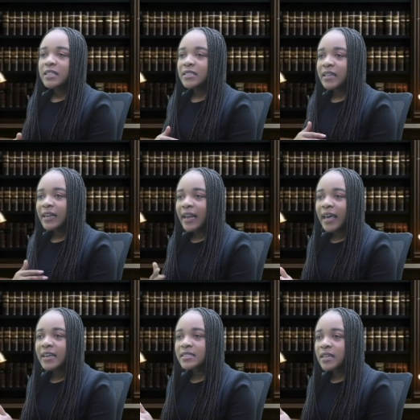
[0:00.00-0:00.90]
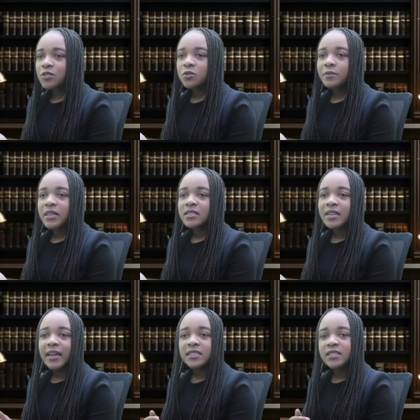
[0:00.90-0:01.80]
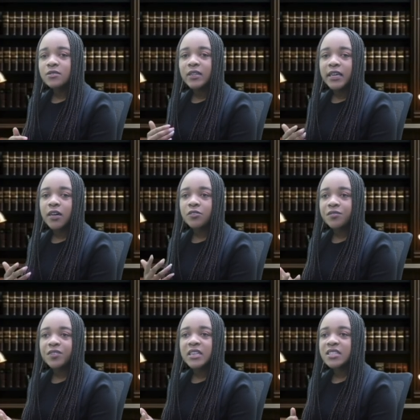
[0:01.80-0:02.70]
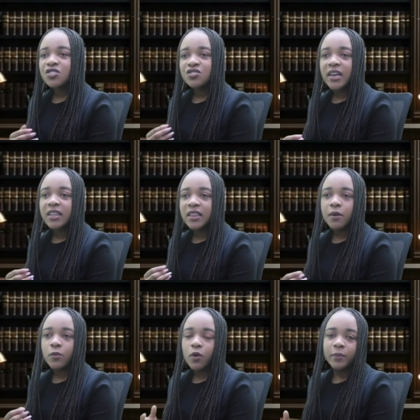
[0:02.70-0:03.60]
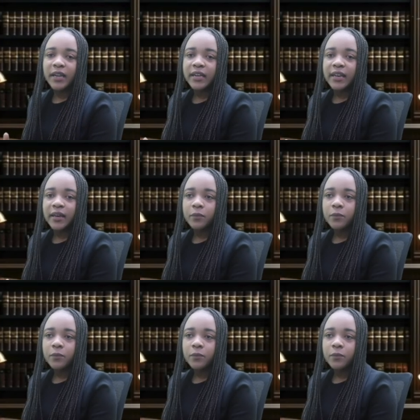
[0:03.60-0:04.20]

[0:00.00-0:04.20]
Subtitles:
delay settlements until legal fees drain them completely.